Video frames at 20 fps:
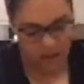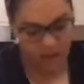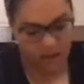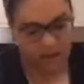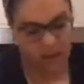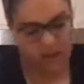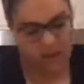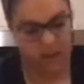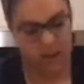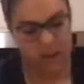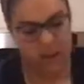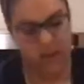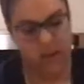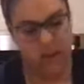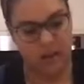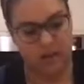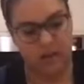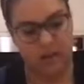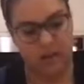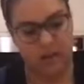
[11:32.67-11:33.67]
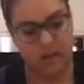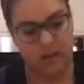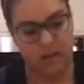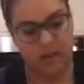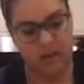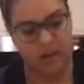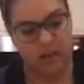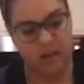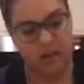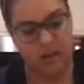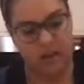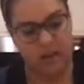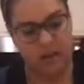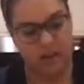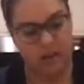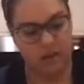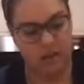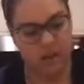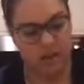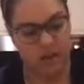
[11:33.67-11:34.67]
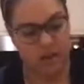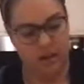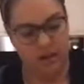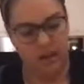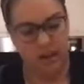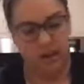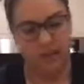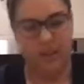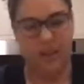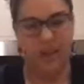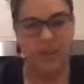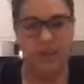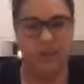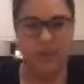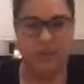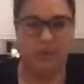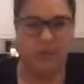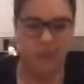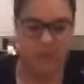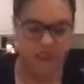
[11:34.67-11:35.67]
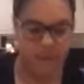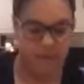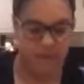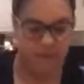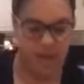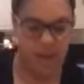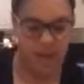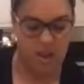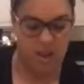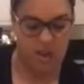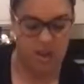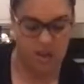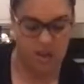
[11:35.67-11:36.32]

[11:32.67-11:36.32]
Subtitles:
Like so. Sorry, this bowl's very heavy.